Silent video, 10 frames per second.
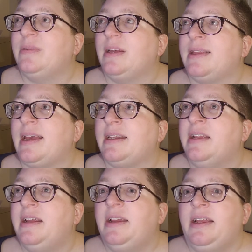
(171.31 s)
and then
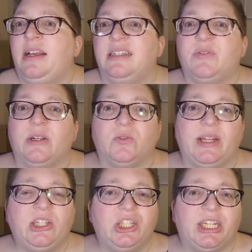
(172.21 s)
as far as
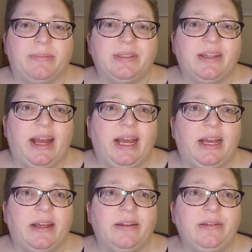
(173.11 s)
relationships,
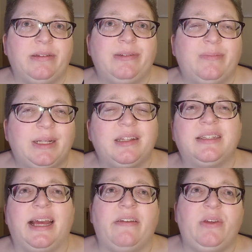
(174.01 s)
I met this
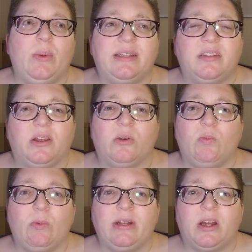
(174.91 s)
guy a few weeks ago and
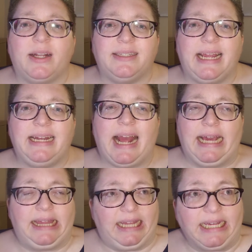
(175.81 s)
we went on a date, I
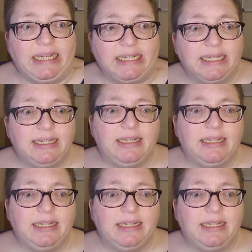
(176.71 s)
think.